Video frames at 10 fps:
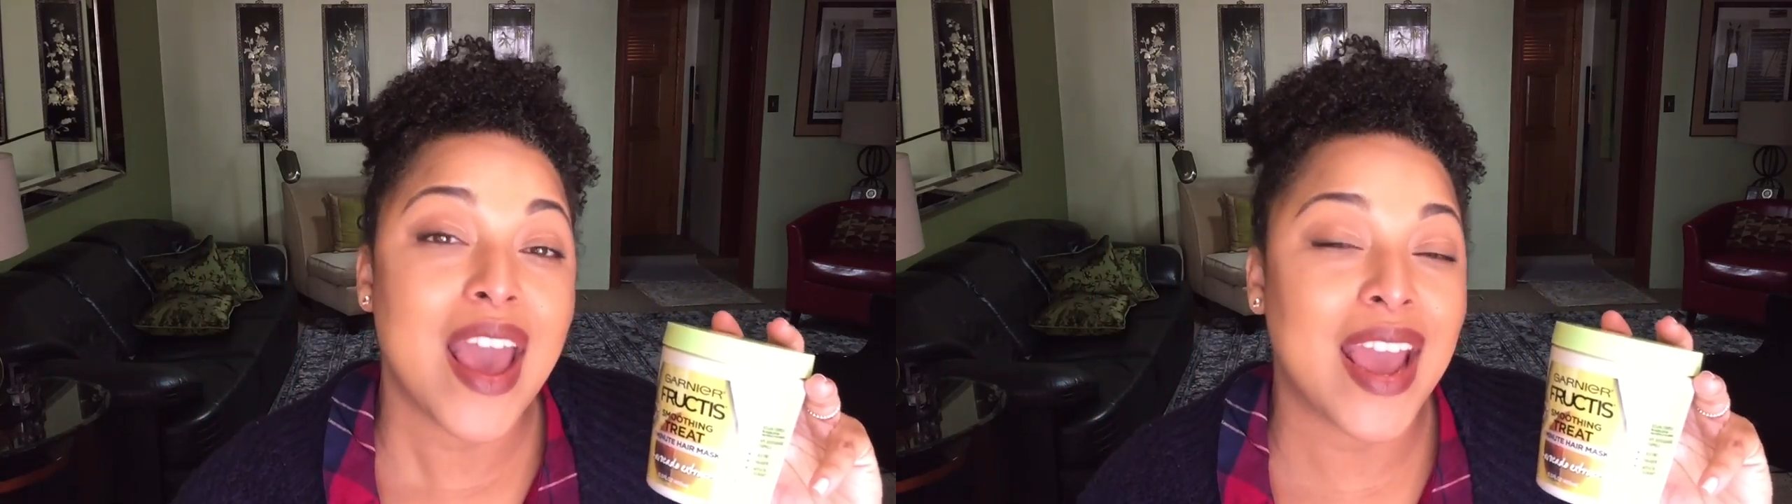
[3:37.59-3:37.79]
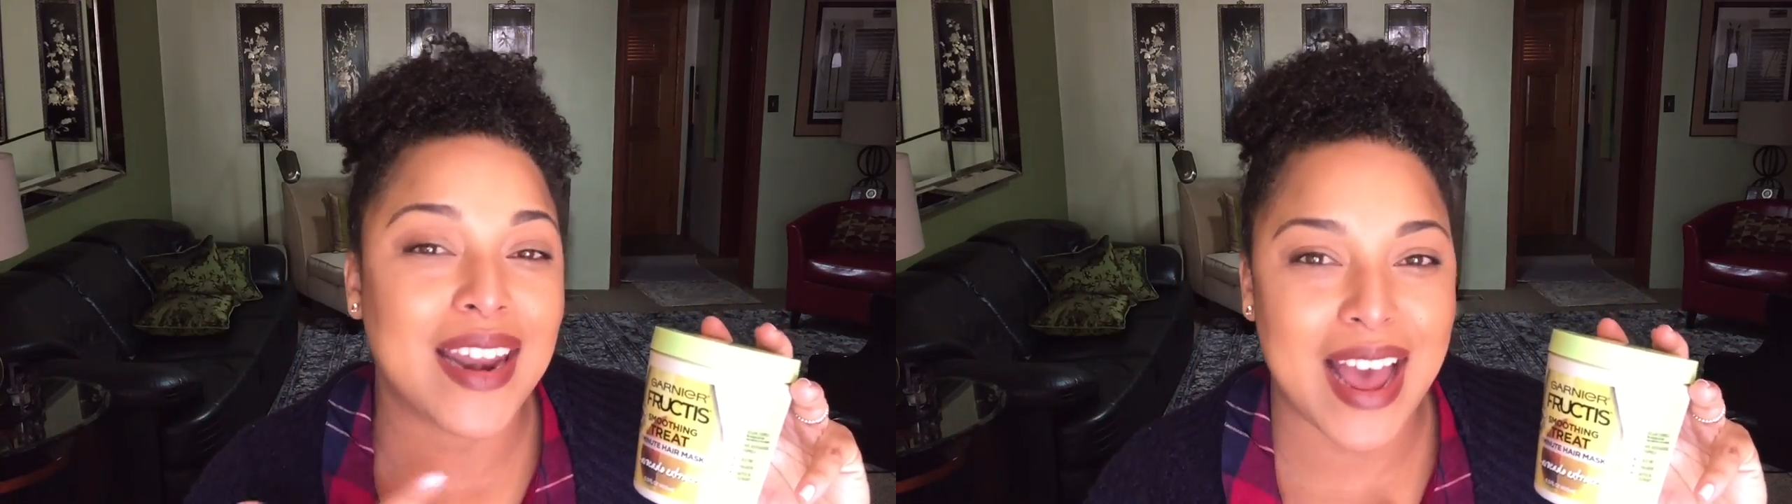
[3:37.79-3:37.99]

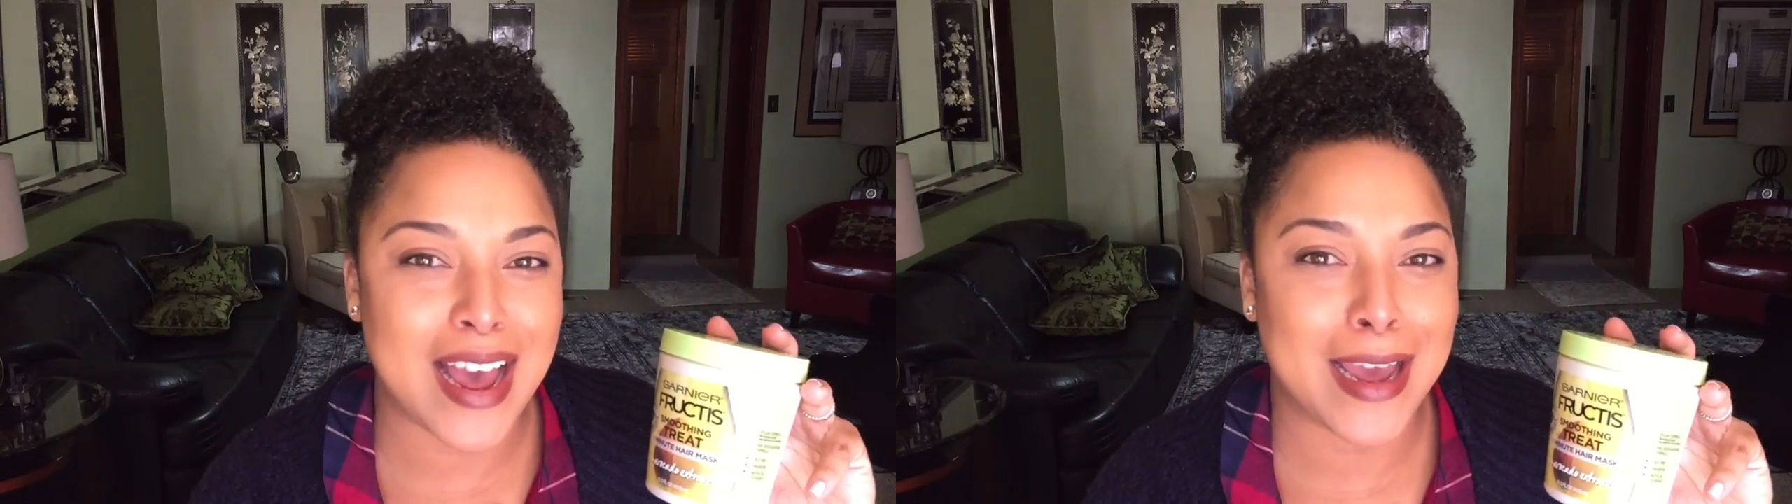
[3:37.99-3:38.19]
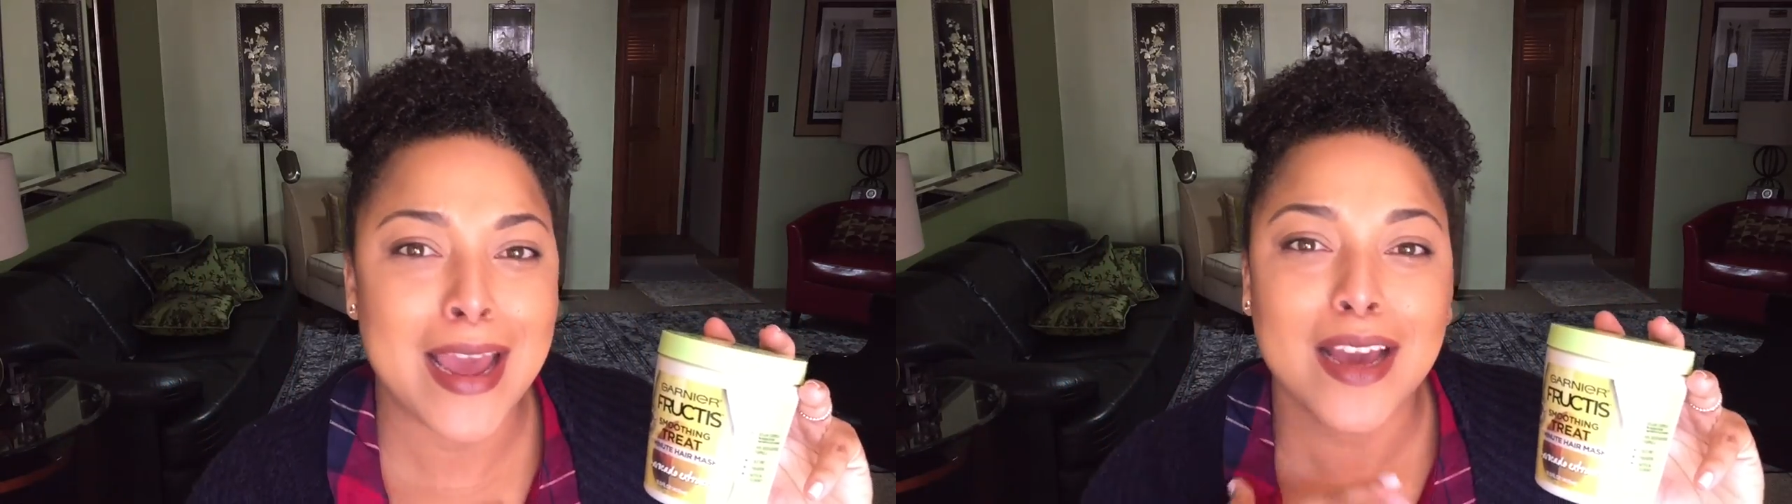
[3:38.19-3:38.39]
and
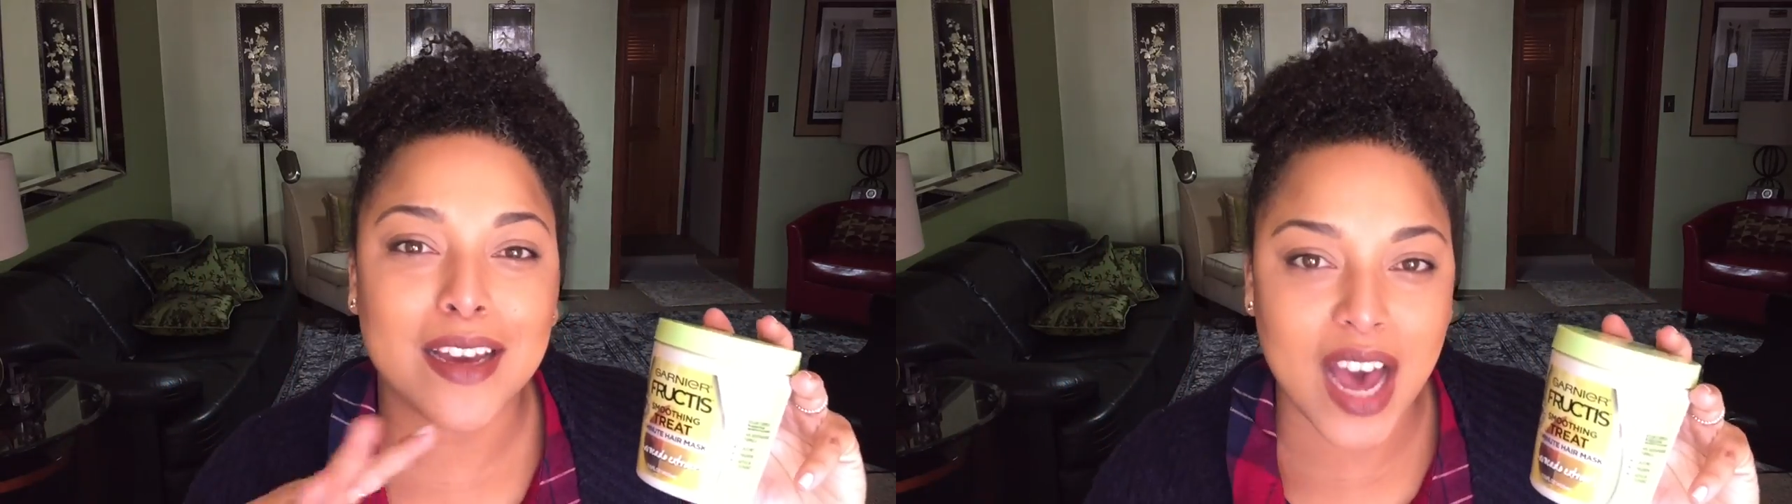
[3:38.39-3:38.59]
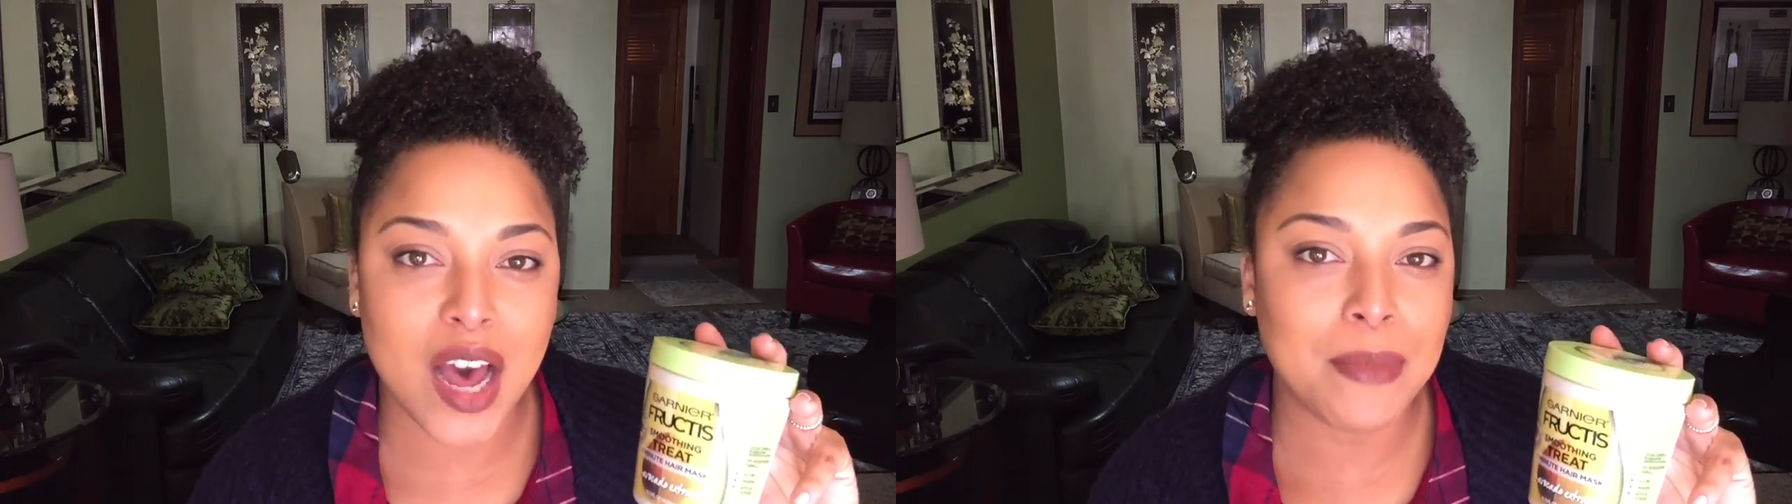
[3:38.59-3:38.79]
I
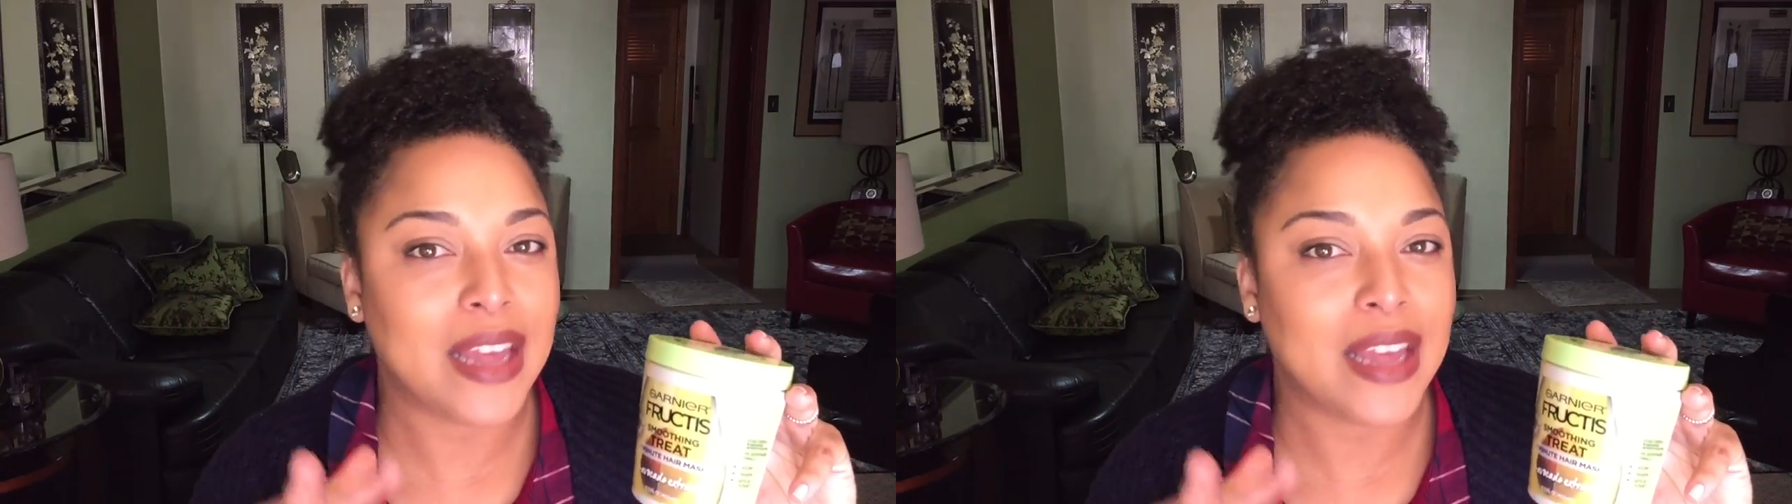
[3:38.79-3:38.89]
come